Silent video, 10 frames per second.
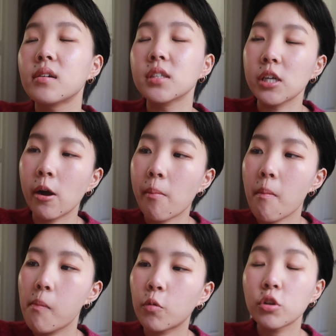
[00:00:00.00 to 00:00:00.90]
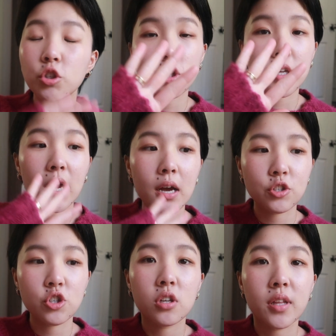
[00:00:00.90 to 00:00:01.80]
Yeah. The
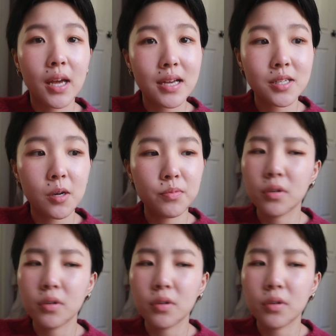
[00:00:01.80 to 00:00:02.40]
journaling has helped.